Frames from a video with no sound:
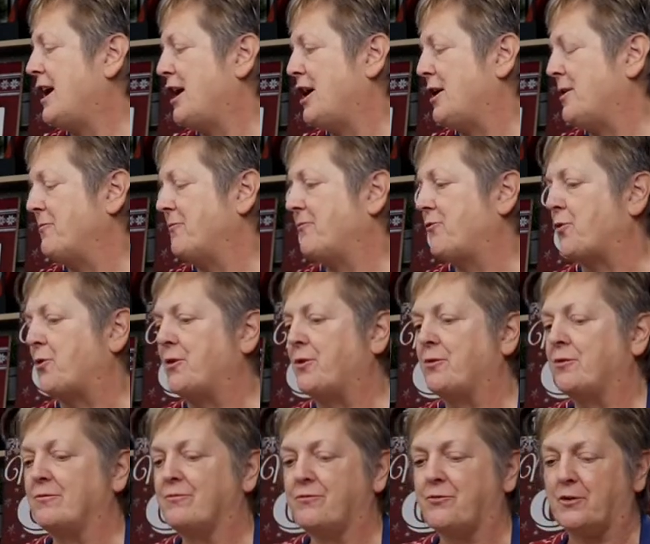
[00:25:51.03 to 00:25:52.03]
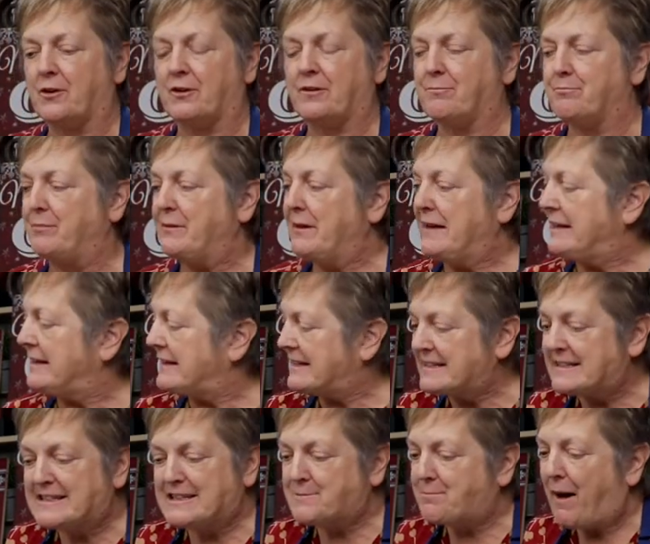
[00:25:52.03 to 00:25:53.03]
Um, for for being
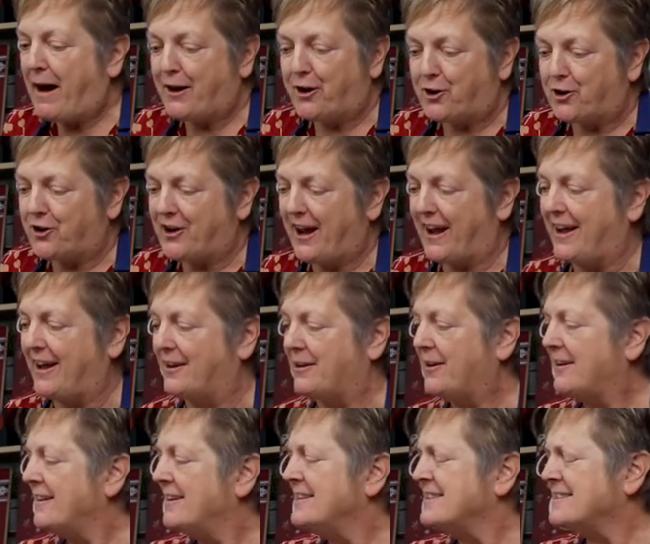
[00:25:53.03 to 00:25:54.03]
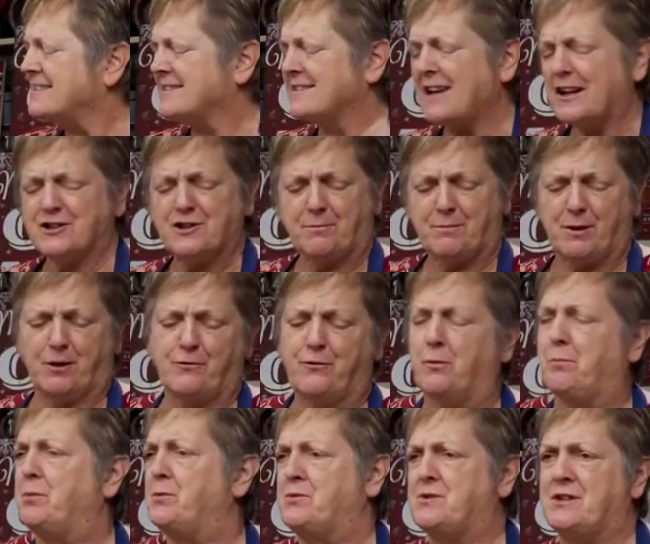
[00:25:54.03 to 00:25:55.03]
inspired and such a
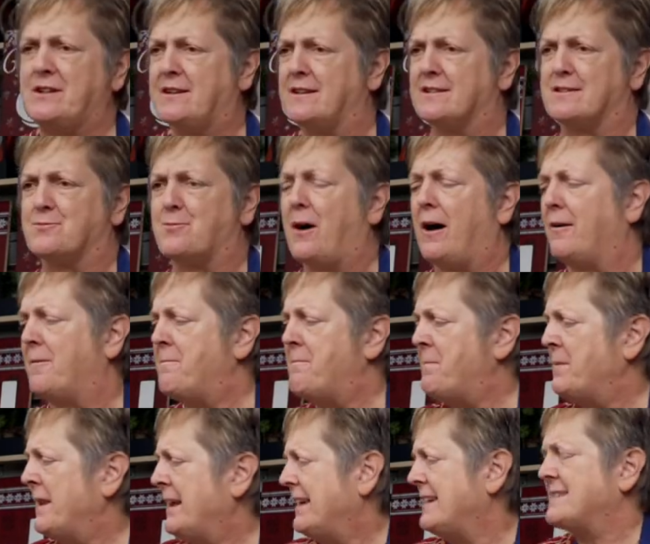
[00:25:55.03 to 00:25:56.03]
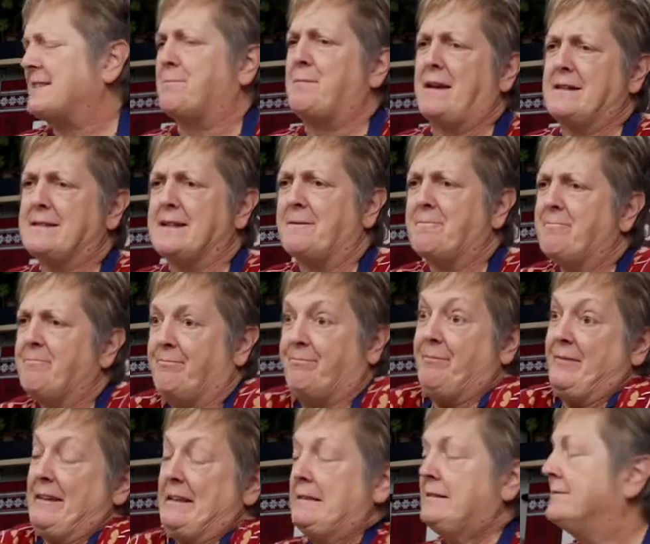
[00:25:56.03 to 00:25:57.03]
beautiful boutique as well. It's amazing.
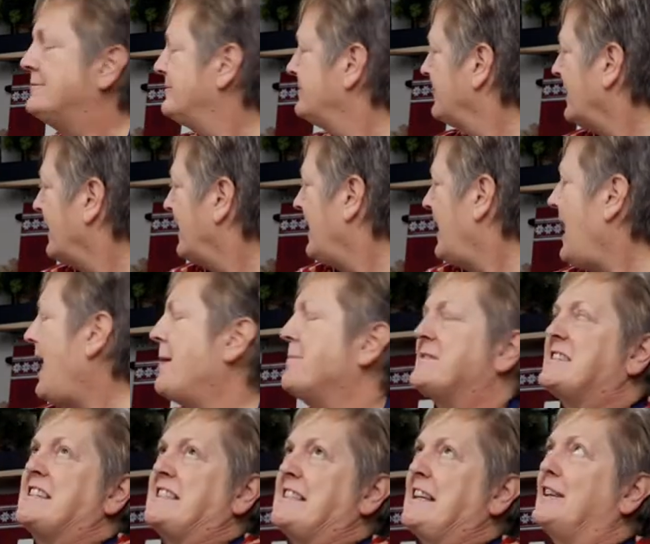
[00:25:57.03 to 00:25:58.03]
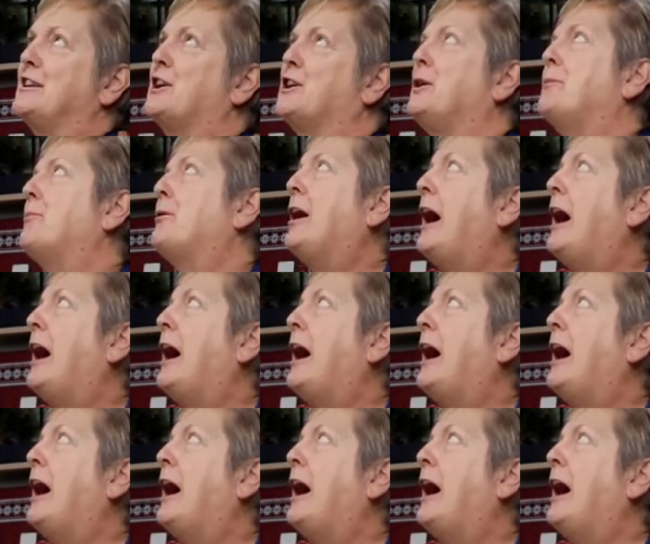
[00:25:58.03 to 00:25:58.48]
Yeah, it is. I'm just a little